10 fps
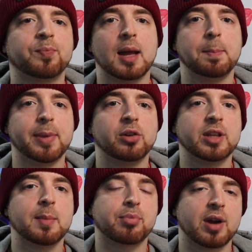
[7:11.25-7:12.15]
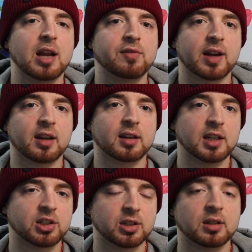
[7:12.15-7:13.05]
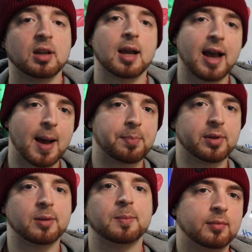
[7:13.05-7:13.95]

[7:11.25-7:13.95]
and building brand recognition. Copy.